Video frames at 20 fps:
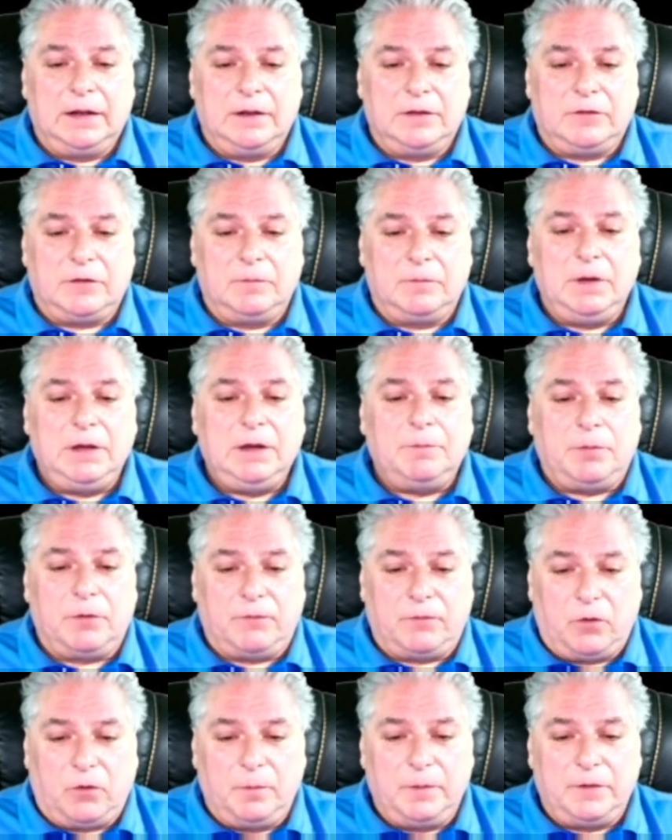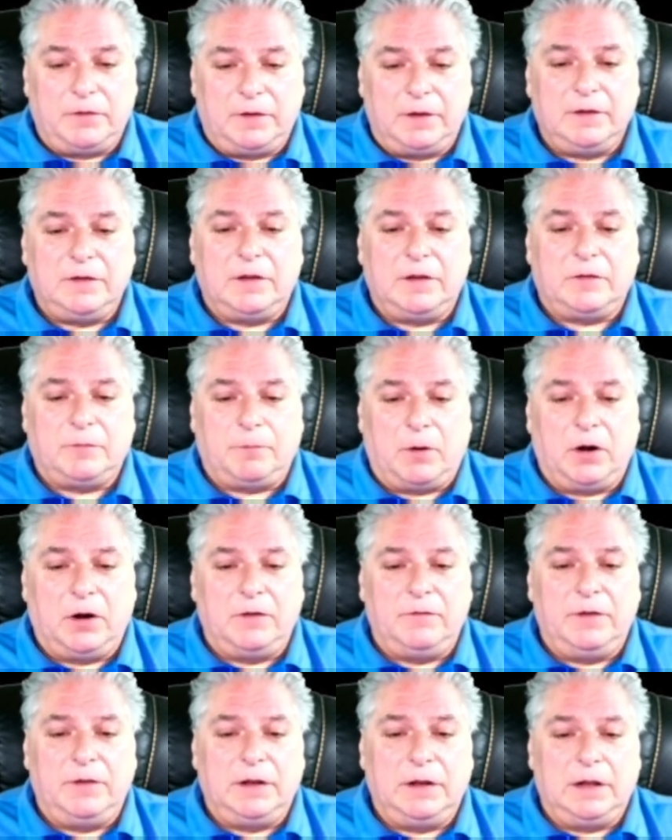neat performance things that's
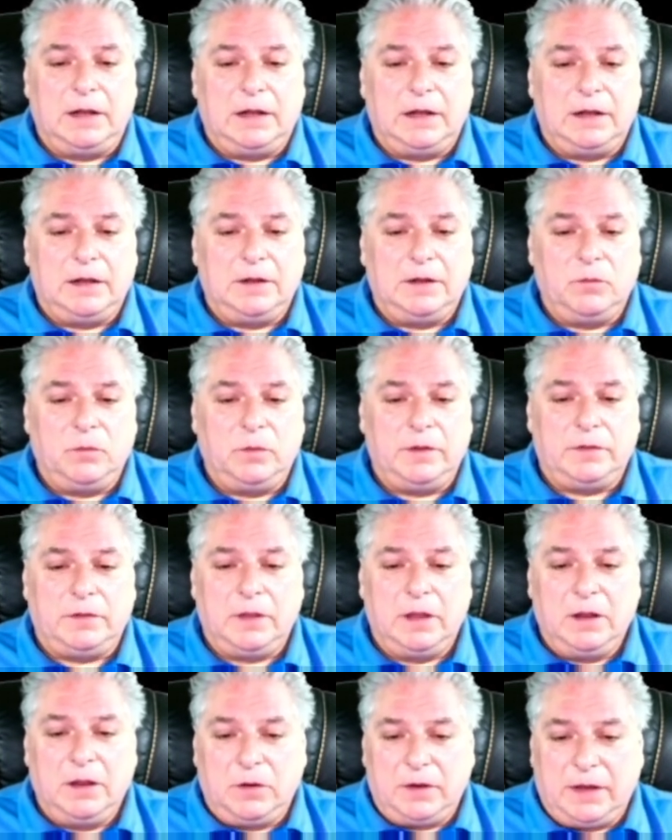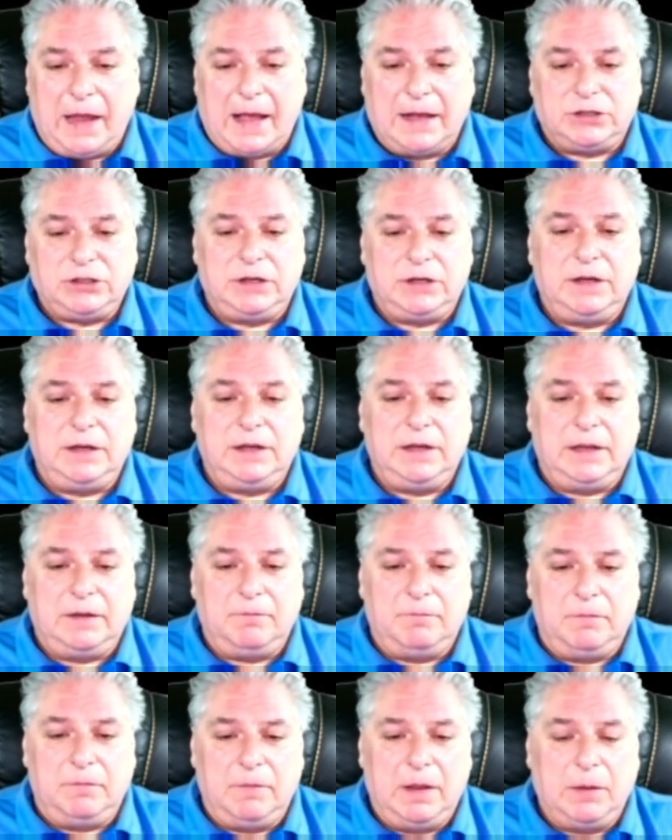part of it with caching
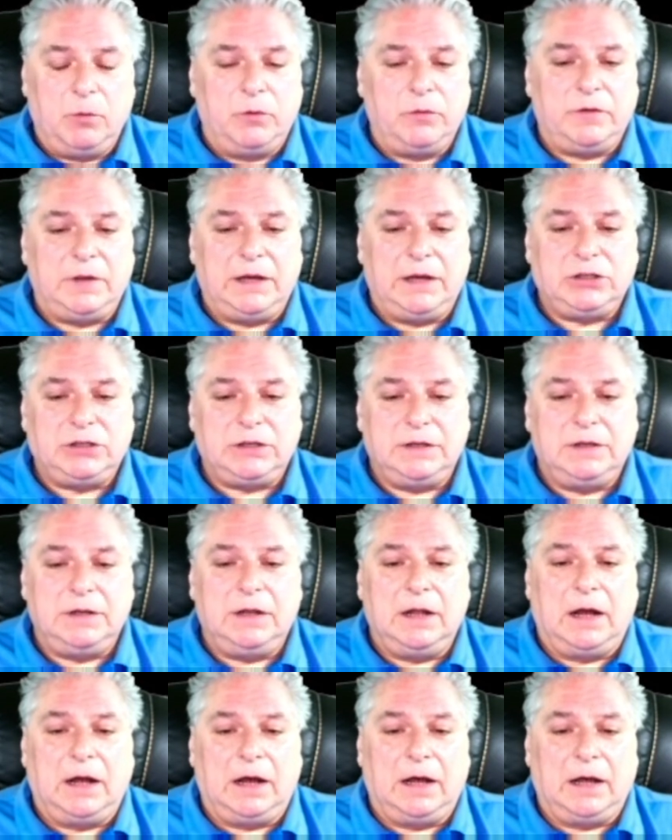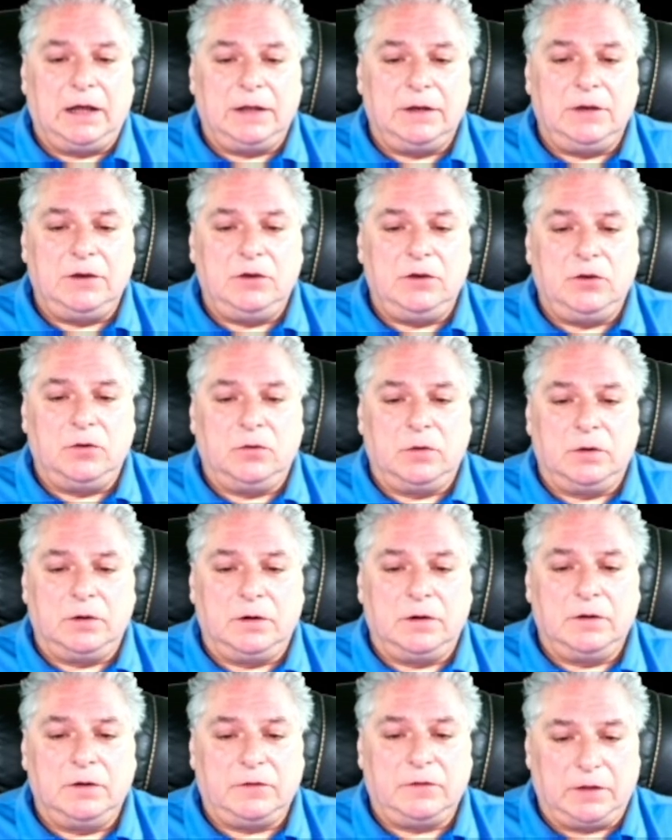and memoization on
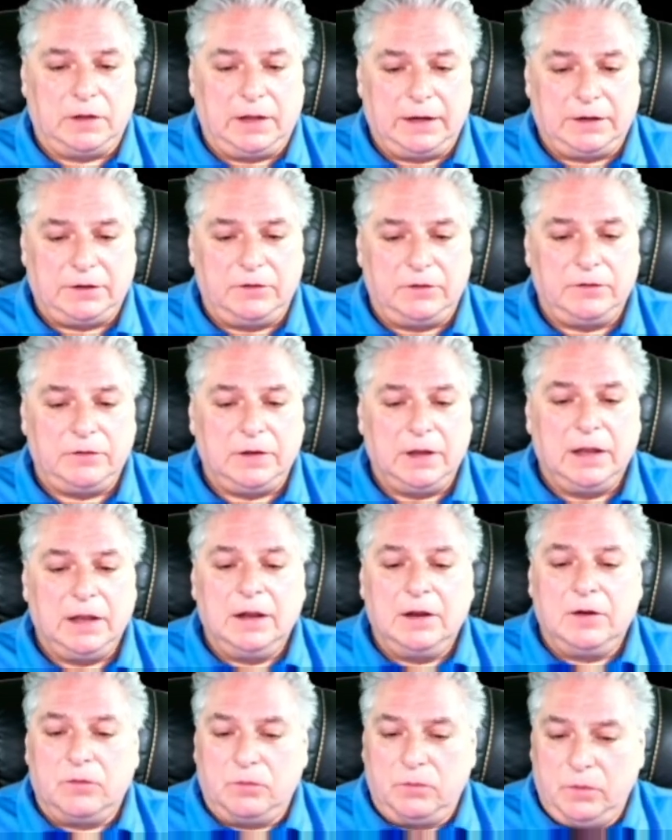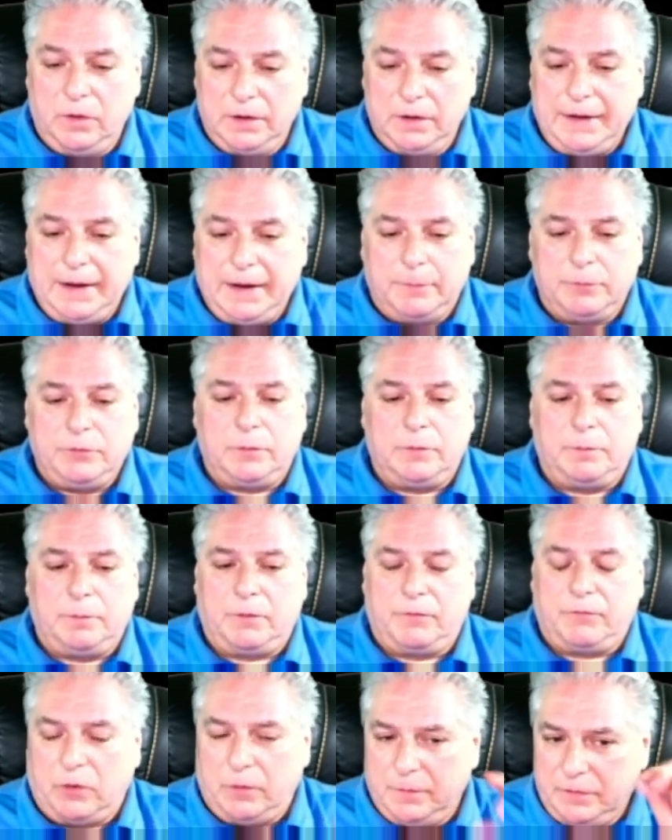your selectors. Really helps with
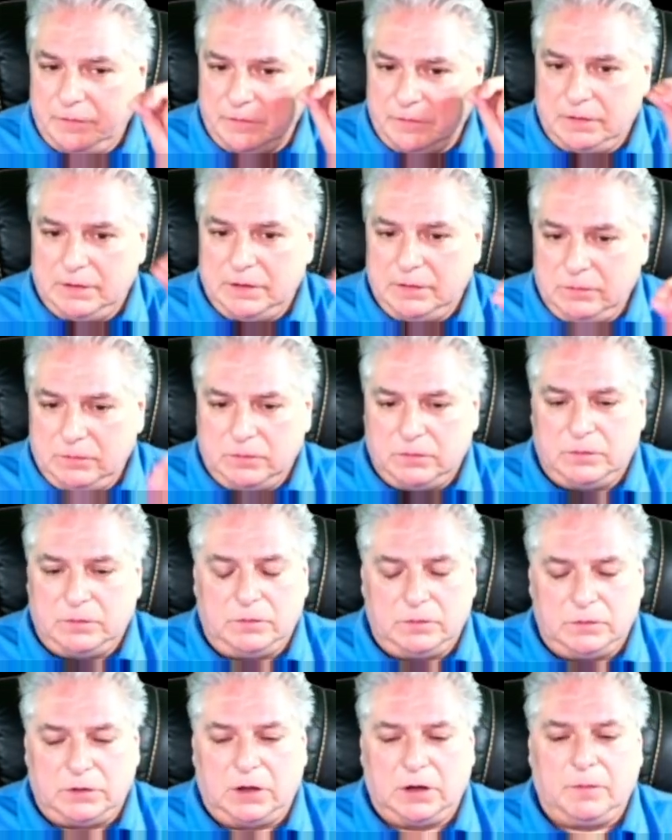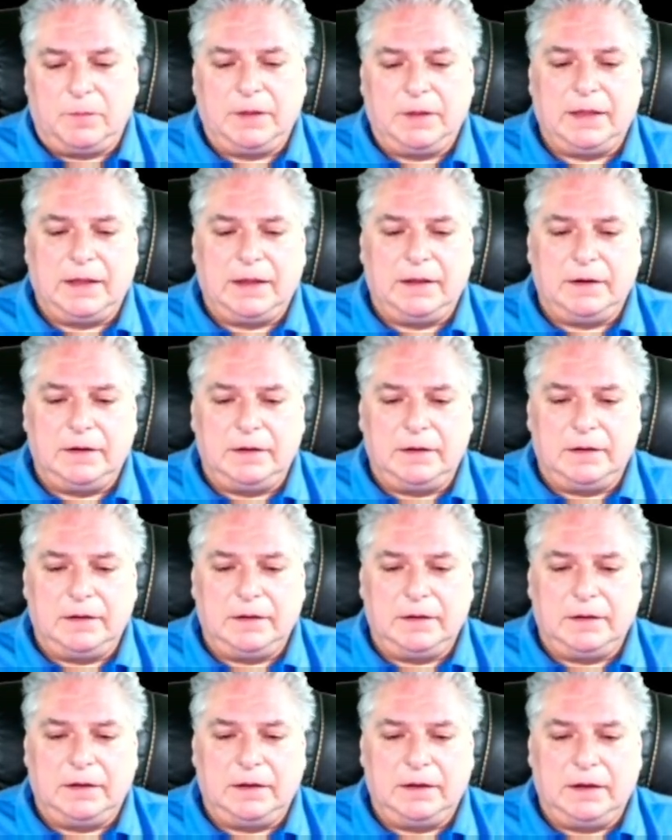performance. We'll talk about that
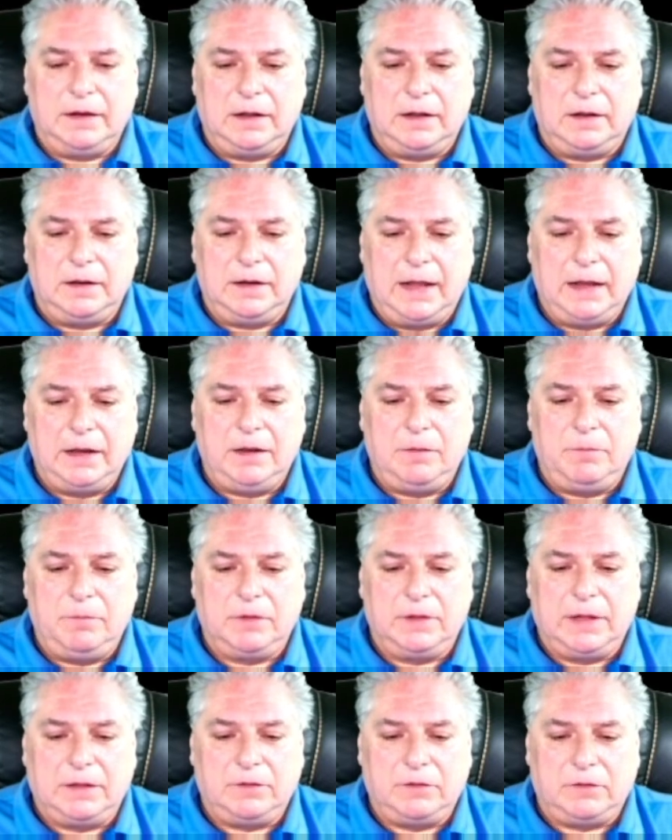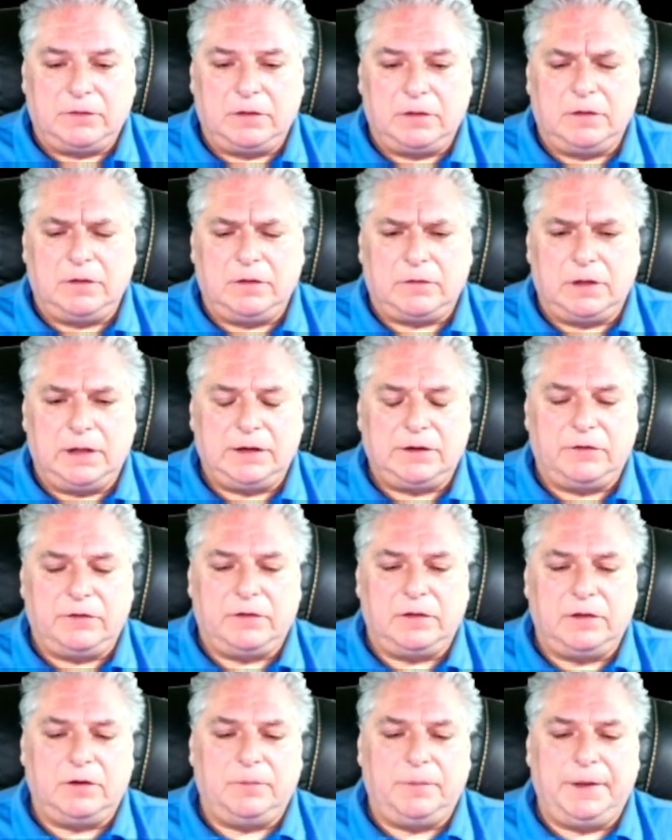on how you build out the
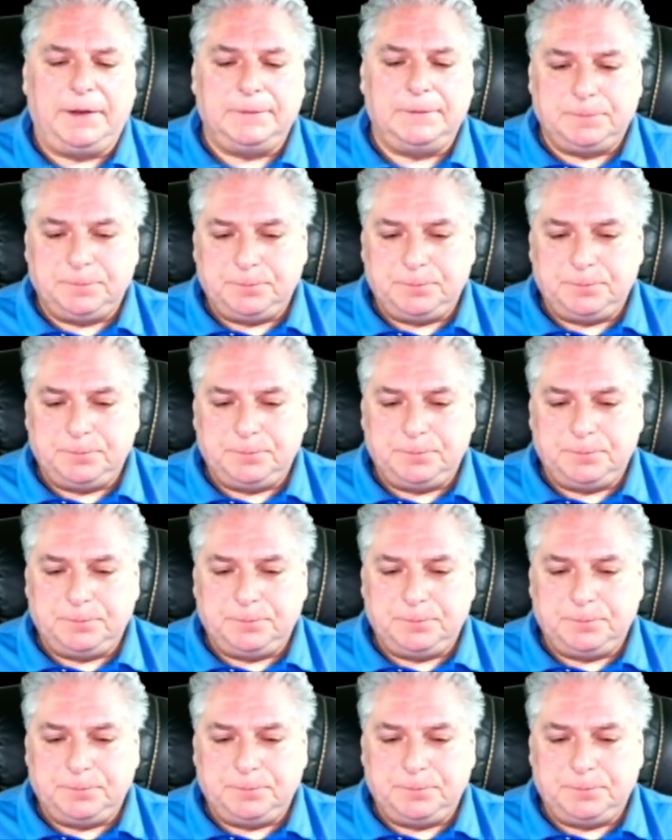selectors a little bit.